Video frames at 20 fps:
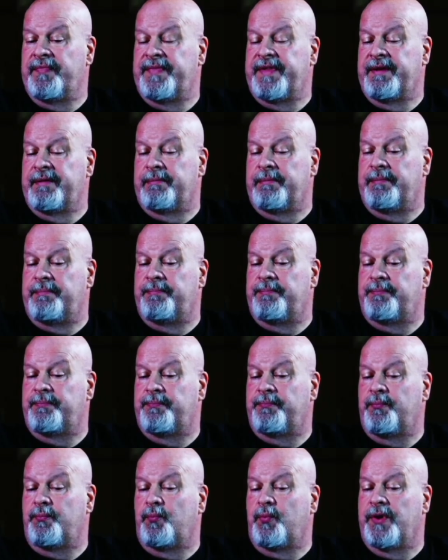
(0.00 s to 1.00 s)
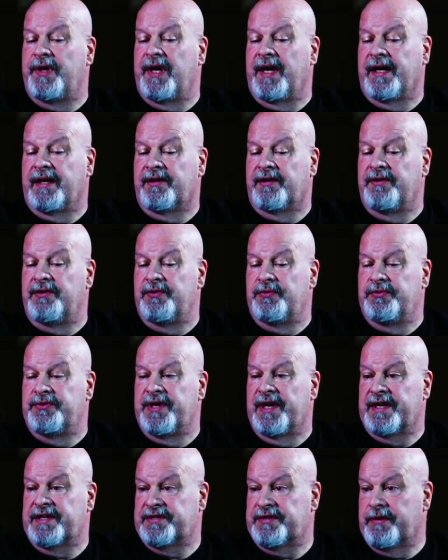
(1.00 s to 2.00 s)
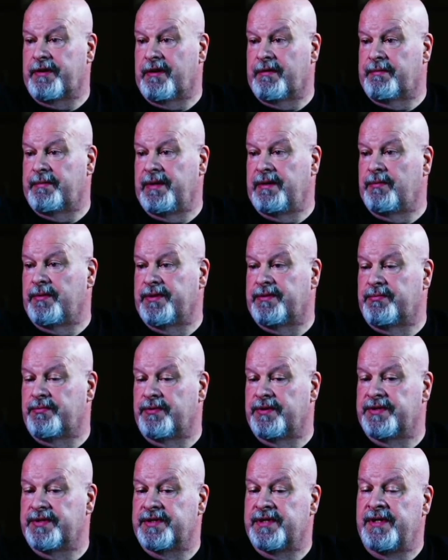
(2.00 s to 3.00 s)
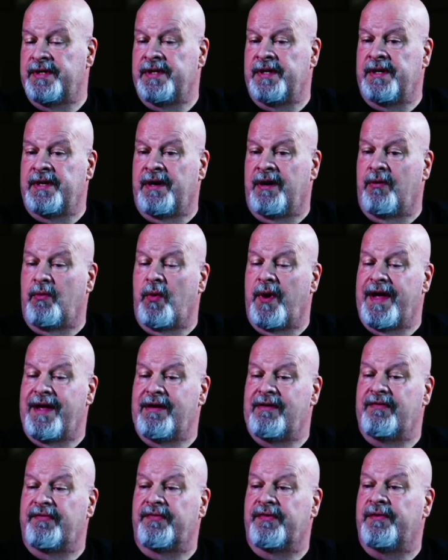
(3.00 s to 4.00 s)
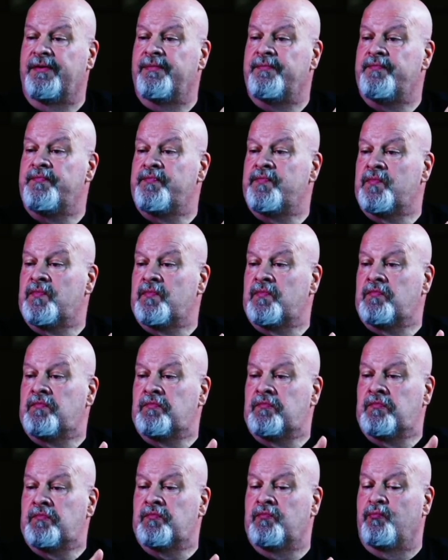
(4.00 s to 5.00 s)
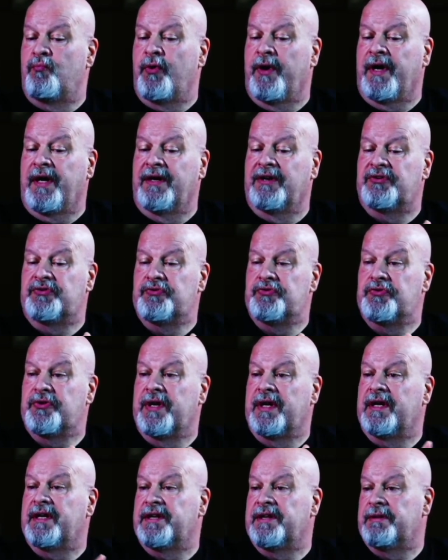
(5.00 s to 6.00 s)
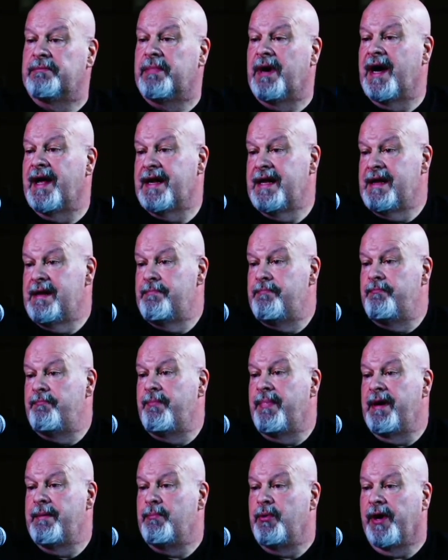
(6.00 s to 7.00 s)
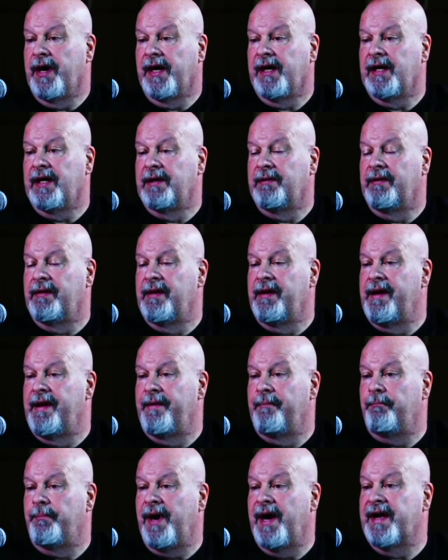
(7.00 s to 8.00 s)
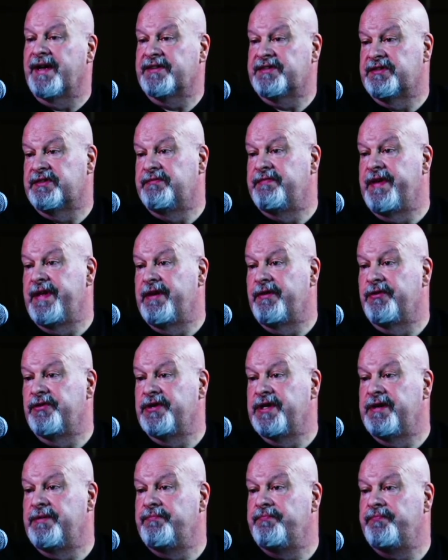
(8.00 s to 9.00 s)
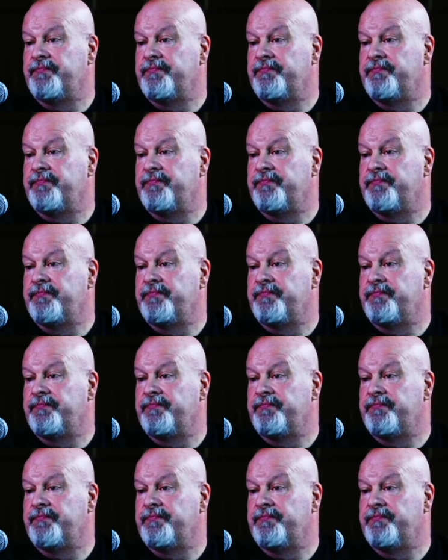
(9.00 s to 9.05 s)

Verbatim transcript: they would like to do touch therapy, which was a way of bringing soothing into the body by bringing positive energy